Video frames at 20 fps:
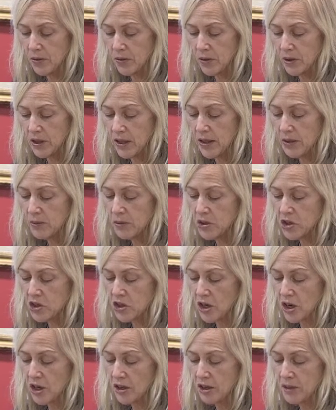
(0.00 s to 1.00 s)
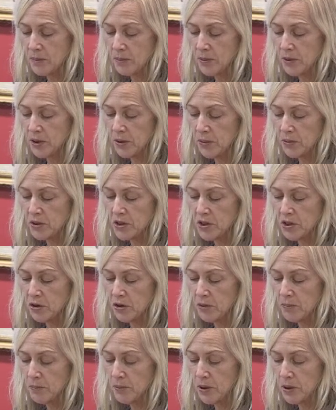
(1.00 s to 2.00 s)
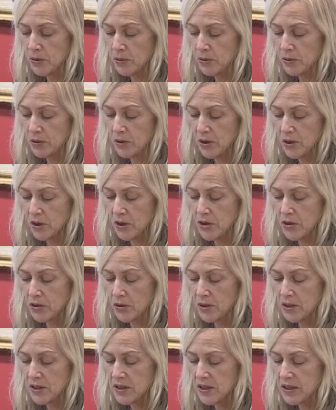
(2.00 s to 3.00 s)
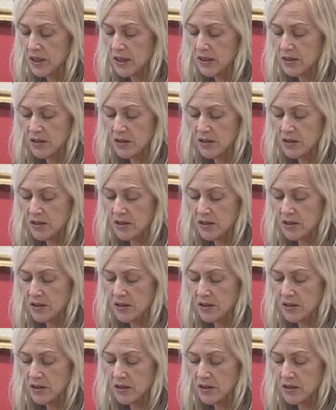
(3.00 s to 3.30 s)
When he was shot, the bullet was near the bone, so his knee